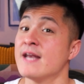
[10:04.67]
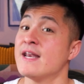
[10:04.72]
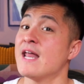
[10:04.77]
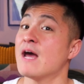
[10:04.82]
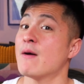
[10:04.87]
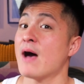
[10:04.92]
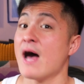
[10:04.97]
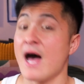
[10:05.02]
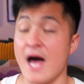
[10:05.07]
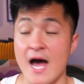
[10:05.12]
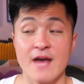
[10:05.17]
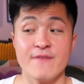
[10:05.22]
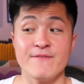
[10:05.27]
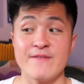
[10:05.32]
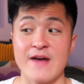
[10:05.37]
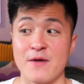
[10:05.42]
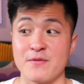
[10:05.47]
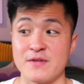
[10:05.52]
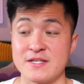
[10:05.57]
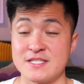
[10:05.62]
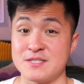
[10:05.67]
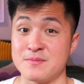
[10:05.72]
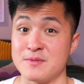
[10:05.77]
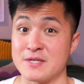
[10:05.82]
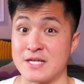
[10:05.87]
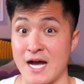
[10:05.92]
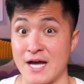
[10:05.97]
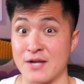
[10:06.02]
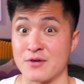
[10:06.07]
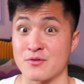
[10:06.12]
Now, I found this to
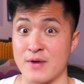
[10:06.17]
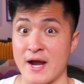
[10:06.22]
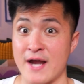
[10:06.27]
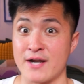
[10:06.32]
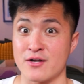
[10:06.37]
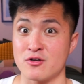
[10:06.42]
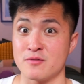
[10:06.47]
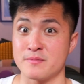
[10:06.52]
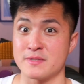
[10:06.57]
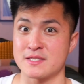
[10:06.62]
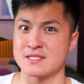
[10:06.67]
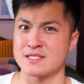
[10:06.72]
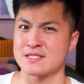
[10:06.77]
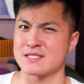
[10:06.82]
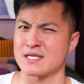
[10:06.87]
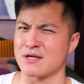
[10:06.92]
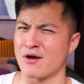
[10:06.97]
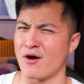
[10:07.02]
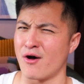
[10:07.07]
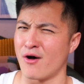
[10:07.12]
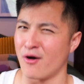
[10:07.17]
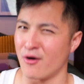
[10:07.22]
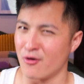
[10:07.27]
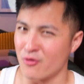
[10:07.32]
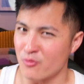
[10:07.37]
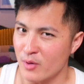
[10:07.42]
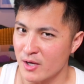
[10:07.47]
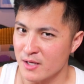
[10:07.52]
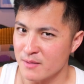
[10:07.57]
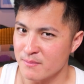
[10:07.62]
be kind of radical because it's like
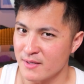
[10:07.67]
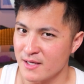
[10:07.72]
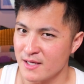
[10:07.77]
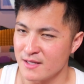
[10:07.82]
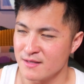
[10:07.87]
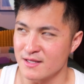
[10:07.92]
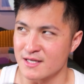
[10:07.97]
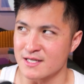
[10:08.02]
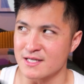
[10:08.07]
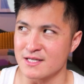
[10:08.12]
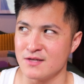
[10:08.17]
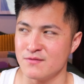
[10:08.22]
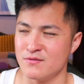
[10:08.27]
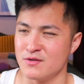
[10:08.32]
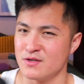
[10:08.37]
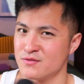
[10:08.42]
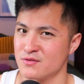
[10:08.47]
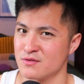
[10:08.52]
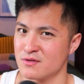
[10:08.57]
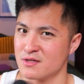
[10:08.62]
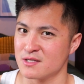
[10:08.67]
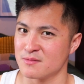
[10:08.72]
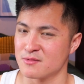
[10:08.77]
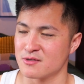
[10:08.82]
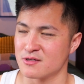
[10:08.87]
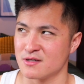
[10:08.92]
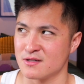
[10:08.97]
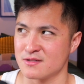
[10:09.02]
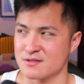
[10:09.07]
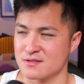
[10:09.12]
all white men, like even if you came
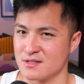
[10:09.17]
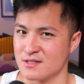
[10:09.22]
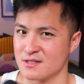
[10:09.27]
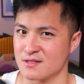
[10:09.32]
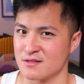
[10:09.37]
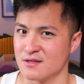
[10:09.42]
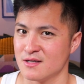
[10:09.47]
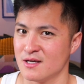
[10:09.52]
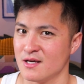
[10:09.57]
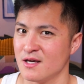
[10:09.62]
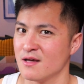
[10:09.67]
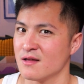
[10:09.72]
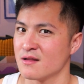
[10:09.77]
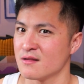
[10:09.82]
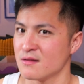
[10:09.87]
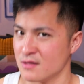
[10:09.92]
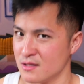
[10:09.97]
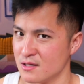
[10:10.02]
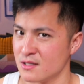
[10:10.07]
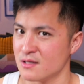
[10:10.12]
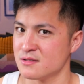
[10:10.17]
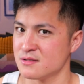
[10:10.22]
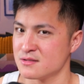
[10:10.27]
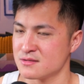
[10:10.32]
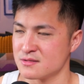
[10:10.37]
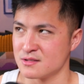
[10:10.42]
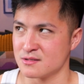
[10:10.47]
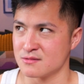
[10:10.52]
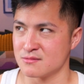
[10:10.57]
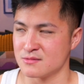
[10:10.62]
across like the
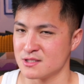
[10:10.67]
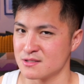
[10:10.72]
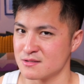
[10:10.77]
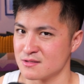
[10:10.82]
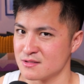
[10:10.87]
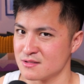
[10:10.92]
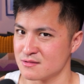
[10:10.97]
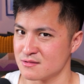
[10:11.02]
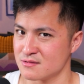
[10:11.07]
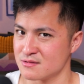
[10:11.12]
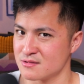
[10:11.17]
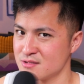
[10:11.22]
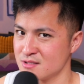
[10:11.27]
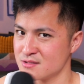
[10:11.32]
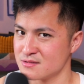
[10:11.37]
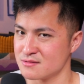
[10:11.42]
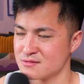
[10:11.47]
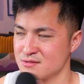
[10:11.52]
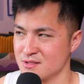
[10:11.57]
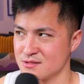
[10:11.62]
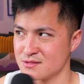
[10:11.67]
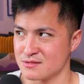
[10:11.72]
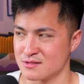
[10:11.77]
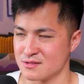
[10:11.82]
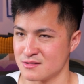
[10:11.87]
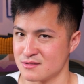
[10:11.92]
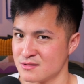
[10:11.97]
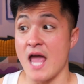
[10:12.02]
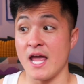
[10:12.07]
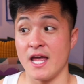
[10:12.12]
hottest like white guy in the entire,
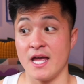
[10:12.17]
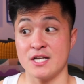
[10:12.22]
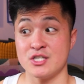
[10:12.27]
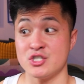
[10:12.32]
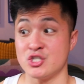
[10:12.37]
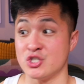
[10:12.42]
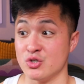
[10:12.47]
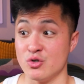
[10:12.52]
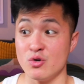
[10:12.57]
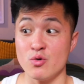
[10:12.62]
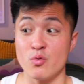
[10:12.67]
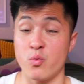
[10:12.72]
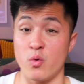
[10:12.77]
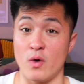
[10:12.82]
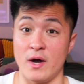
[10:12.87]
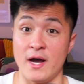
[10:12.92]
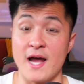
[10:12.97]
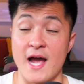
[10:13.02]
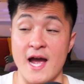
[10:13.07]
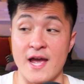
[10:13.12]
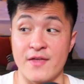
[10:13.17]
and you know what?